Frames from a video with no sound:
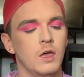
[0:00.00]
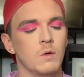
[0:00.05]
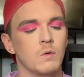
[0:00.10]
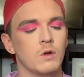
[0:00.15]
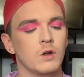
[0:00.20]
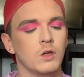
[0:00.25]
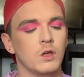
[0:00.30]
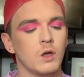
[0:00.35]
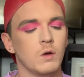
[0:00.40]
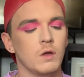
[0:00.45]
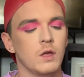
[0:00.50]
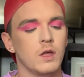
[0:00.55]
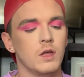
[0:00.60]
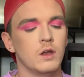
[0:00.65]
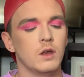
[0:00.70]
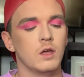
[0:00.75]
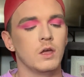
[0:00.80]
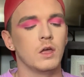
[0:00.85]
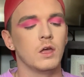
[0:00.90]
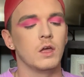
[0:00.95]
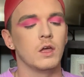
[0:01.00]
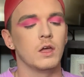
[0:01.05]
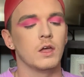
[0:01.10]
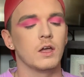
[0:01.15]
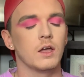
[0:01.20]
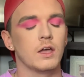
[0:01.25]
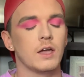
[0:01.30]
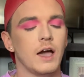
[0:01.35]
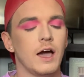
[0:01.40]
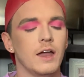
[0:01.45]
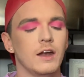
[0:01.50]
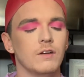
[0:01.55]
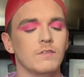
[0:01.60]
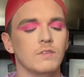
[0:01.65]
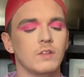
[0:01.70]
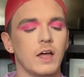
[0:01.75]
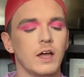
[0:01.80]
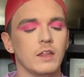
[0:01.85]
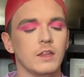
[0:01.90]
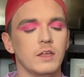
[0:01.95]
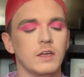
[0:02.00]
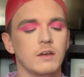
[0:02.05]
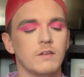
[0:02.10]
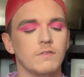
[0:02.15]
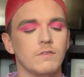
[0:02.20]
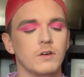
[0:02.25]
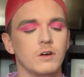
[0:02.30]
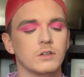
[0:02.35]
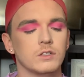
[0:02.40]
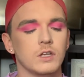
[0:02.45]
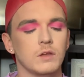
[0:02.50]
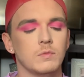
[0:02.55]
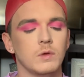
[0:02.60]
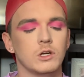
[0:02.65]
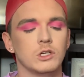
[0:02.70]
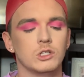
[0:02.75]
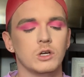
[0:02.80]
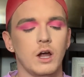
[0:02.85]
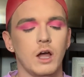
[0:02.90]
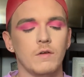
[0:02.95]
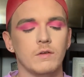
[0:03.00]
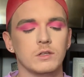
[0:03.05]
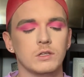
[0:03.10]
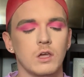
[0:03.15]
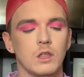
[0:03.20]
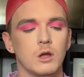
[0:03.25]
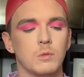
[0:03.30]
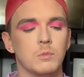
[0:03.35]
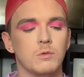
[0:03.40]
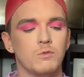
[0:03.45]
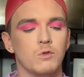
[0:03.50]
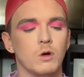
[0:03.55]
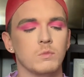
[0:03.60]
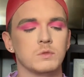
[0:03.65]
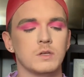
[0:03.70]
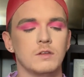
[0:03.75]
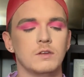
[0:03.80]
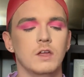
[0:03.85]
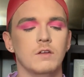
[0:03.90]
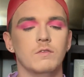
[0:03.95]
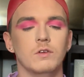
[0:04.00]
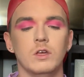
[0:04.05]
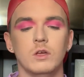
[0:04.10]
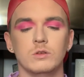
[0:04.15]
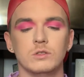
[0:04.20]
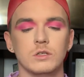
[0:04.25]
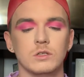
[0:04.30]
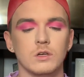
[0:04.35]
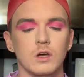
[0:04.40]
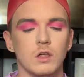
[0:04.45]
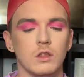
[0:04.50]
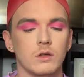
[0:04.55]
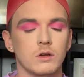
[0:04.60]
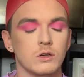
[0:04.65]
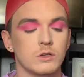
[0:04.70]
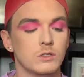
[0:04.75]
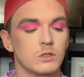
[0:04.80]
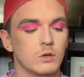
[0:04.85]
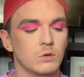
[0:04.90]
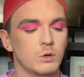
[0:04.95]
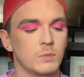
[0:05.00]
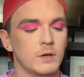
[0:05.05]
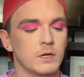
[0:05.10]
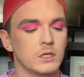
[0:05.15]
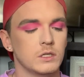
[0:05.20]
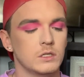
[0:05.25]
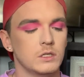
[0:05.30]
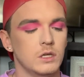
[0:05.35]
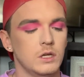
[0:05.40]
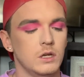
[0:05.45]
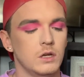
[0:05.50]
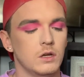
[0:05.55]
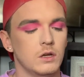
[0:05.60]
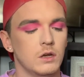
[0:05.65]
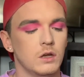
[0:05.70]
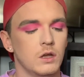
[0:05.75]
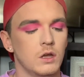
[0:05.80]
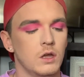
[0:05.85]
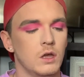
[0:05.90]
I'm gonna go in kind of lightly at first. I'm not sure how this color performs. I've never used this color, so we're about to see.